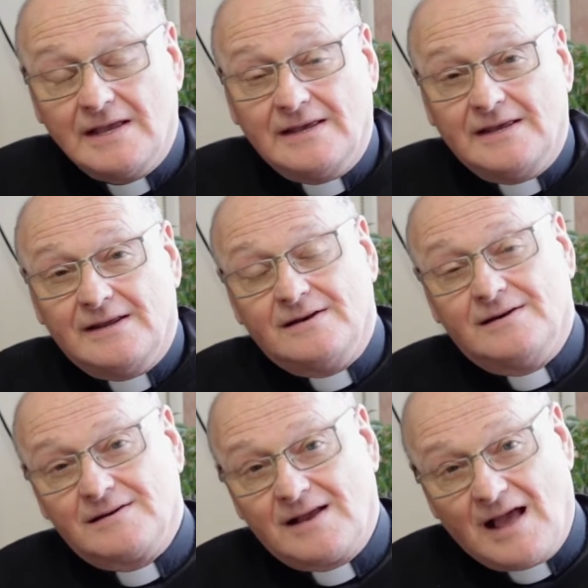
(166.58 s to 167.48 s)

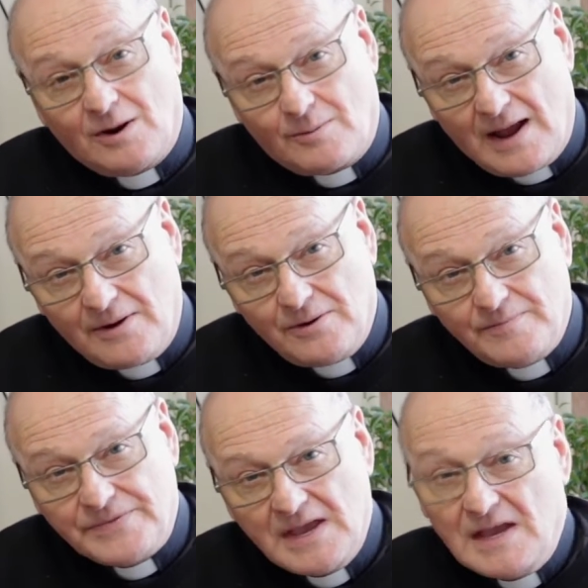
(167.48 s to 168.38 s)
in
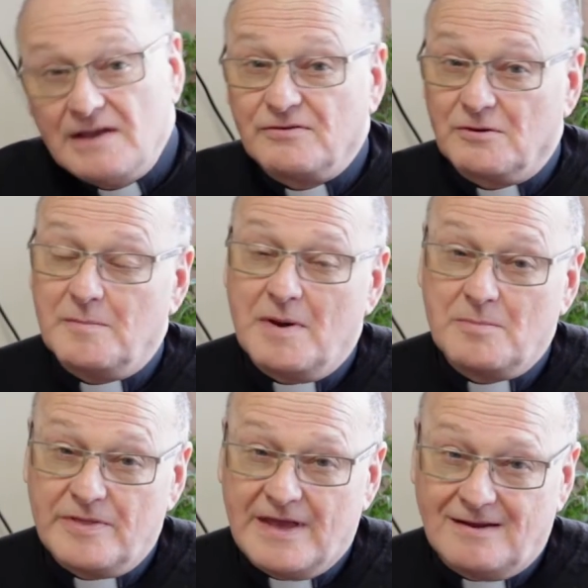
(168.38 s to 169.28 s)
Colorado. If you
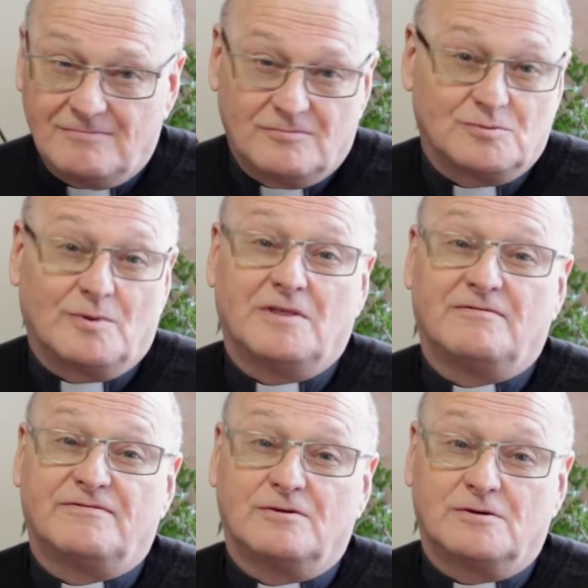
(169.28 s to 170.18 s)
remember, that was one of the
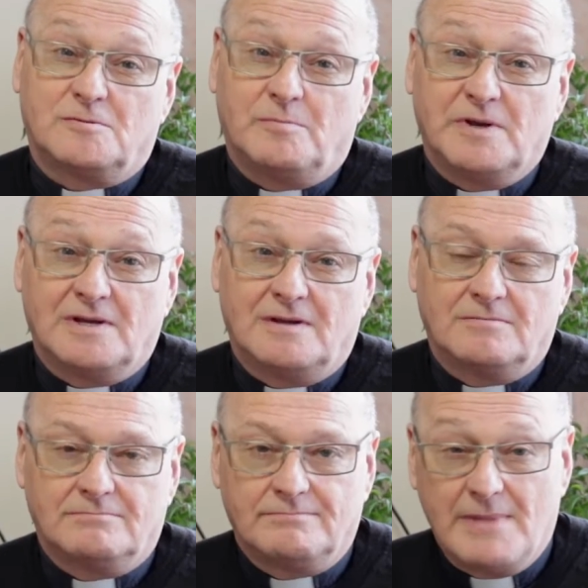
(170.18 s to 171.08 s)
first big
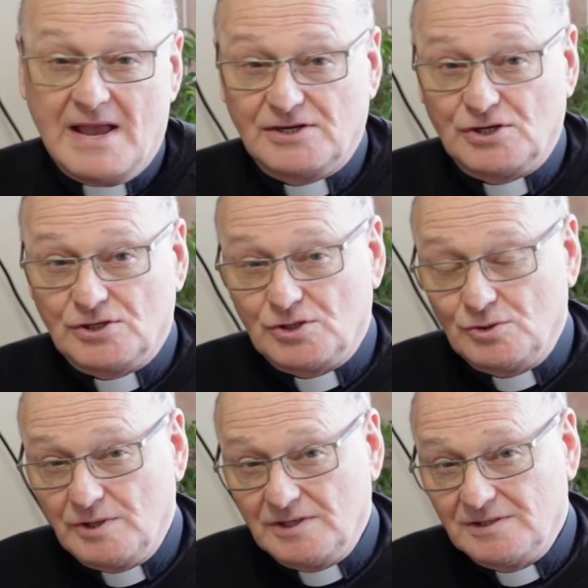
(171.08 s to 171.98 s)
mass
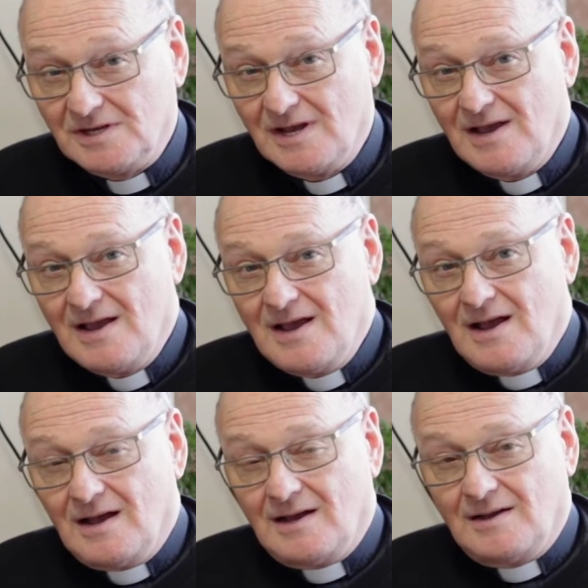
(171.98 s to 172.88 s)
shootings.
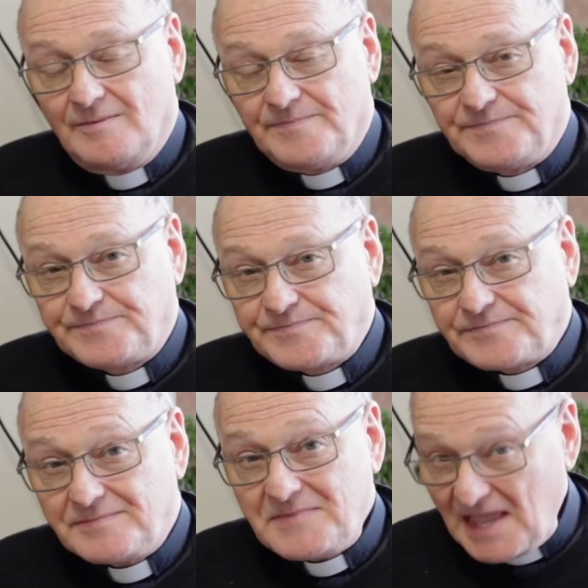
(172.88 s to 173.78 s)
And
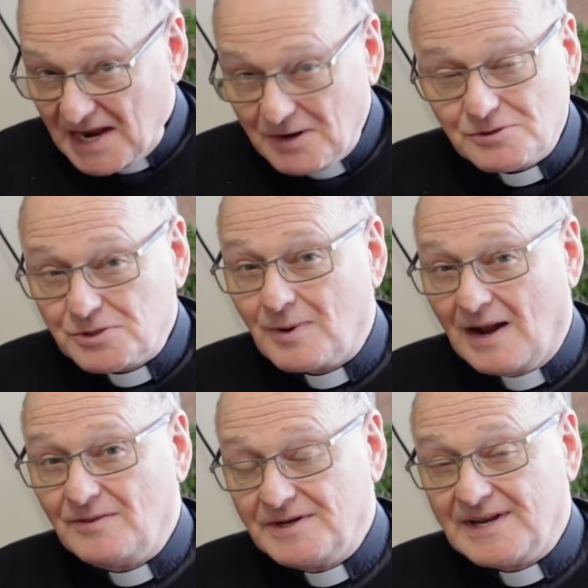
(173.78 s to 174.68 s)
it was
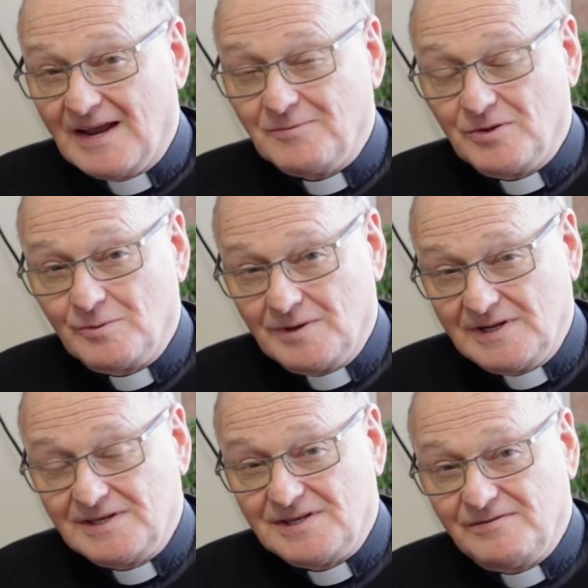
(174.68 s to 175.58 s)
around the time of the
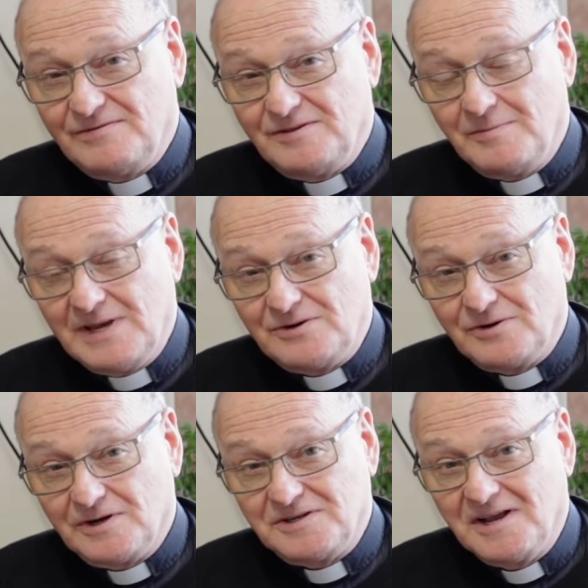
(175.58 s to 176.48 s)
release of The
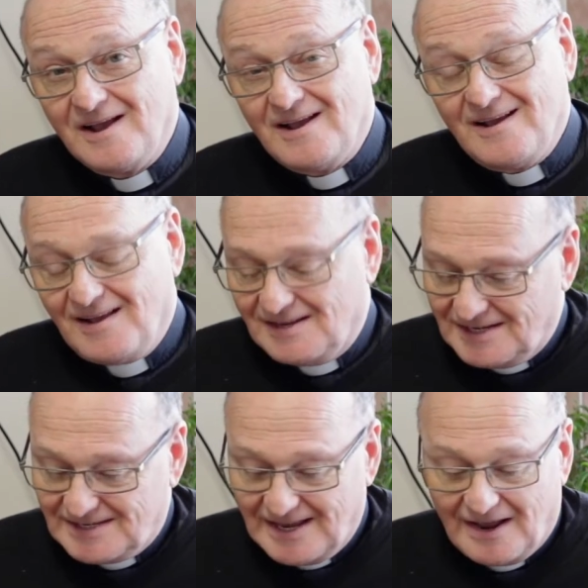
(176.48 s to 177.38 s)
Matrix. As
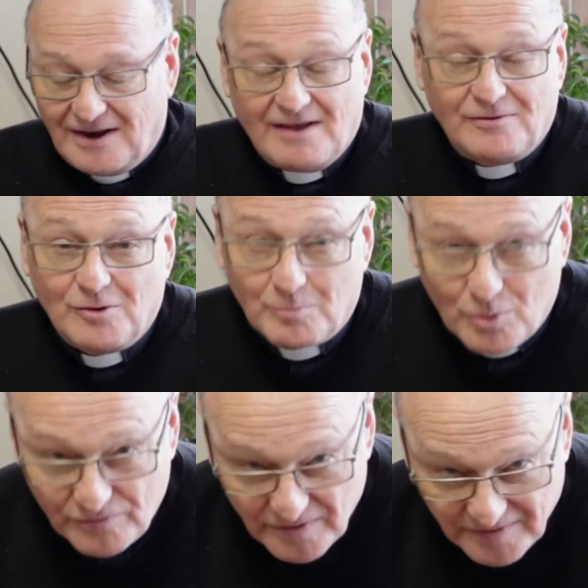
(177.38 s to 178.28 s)
I say, I have no
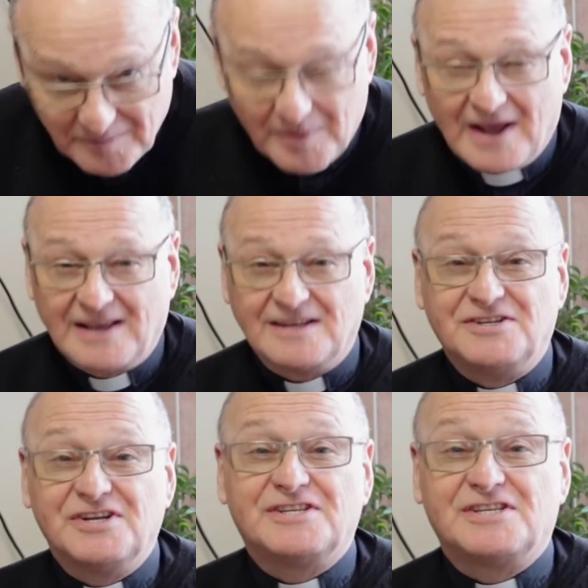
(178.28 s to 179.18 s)
proof of it, but I could
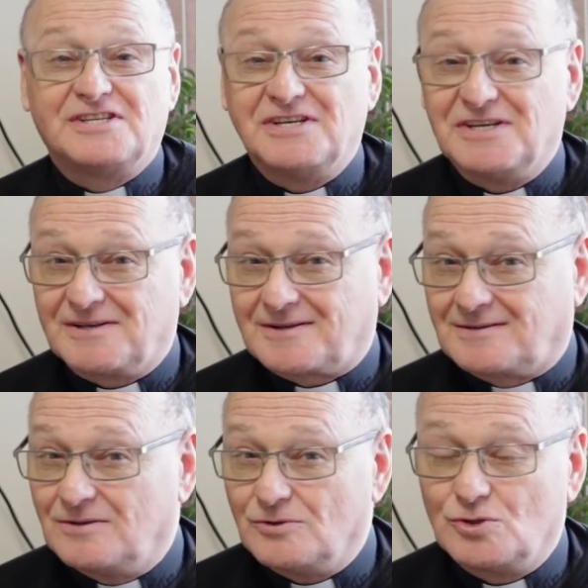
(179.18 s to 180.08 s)
just see
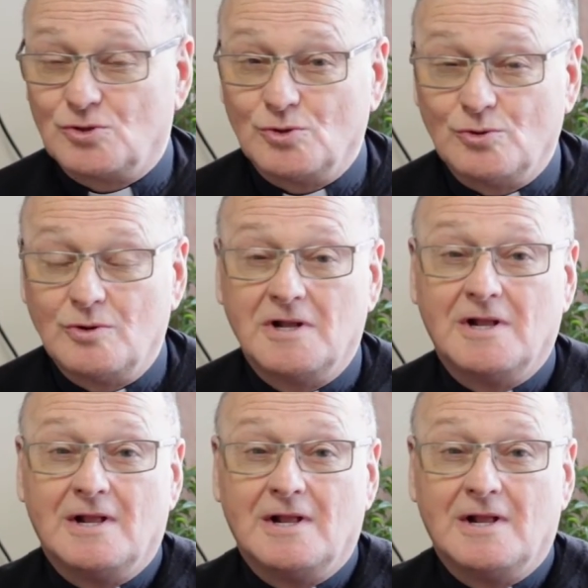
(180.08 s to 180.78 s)
those two